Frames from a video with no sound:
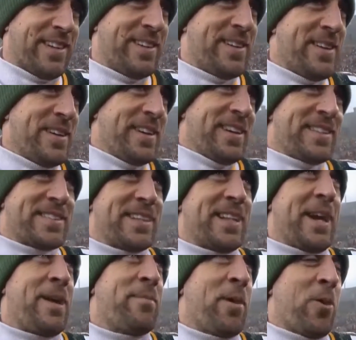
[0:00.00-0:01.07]
And uh, then
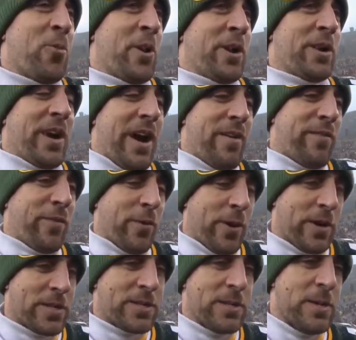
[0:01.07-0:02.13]
I built a wicker hut
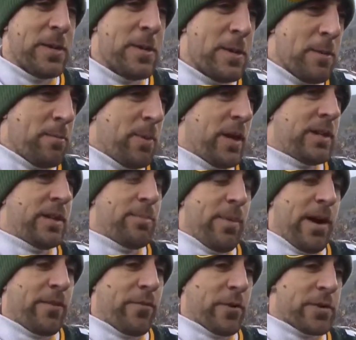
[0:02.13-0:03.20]
for us, but the
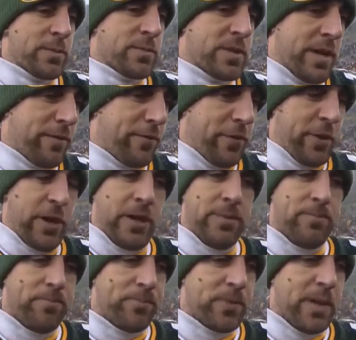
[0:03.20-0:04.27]
platform was kind of
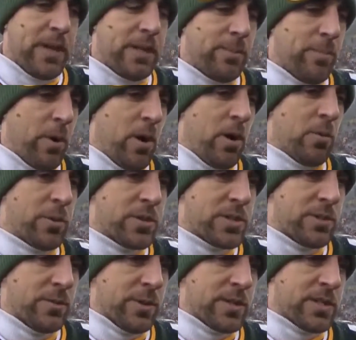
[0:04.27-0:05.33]
frail and it broke
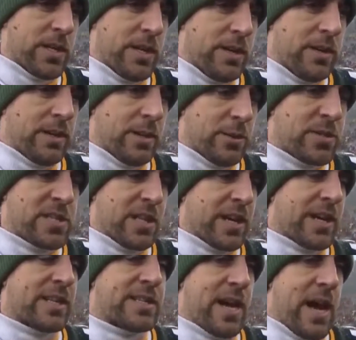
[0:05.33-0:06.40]
when she was in there and you could hear